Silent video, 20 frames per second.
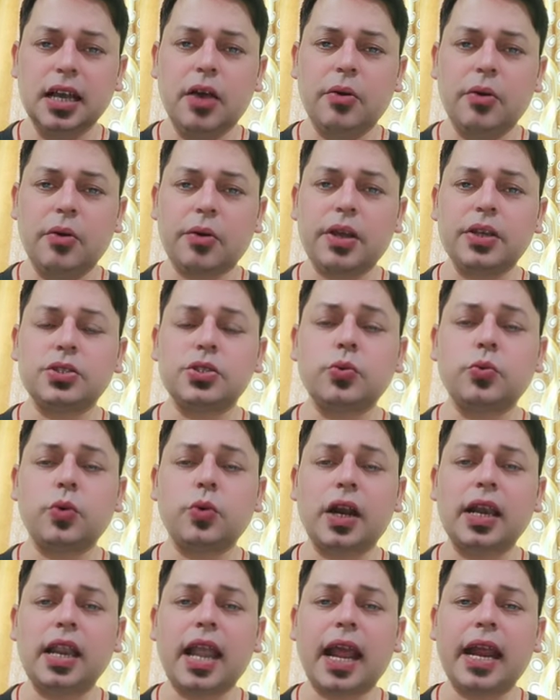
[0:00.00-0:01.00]
Okay, so
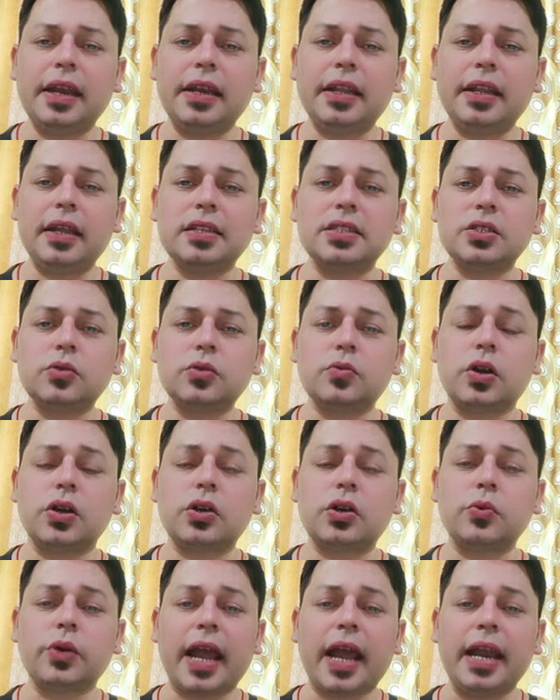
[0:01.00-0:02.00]
one light year is equal to
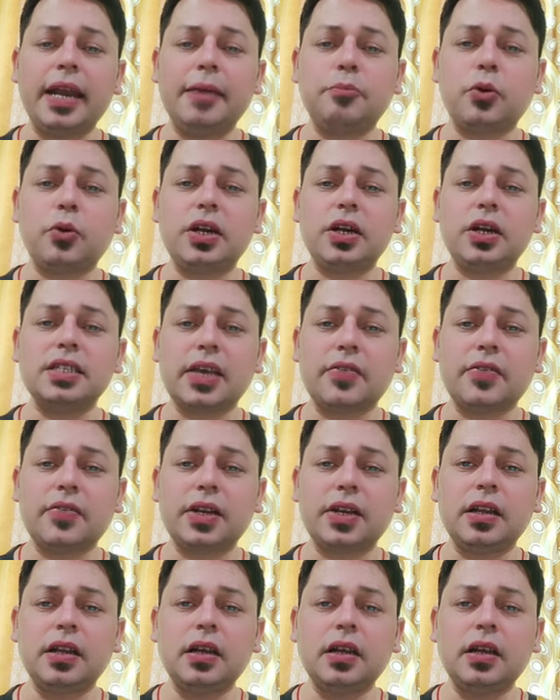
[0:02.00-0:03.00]

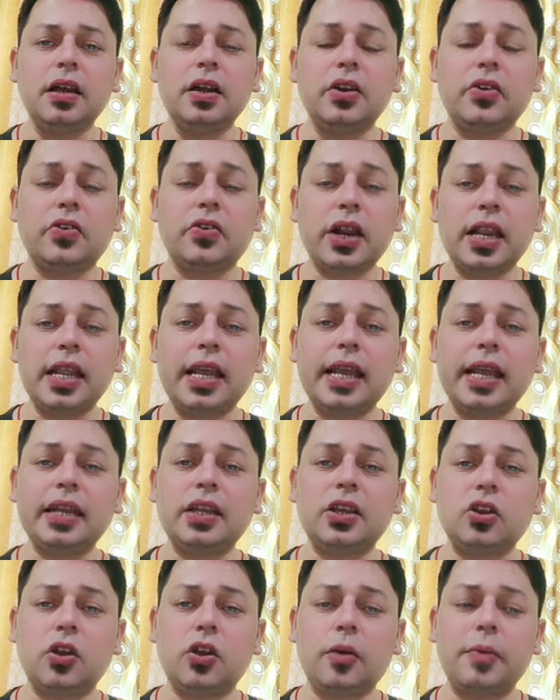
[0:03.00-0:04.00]
9.7 trillion
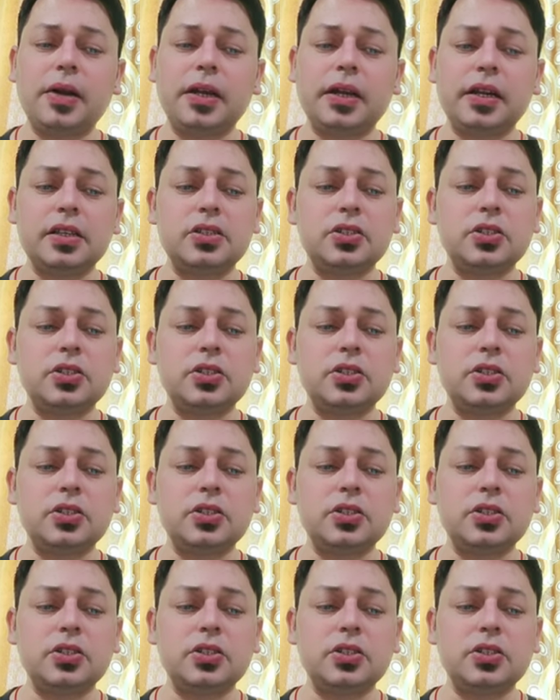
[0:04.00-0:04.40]
kilometers.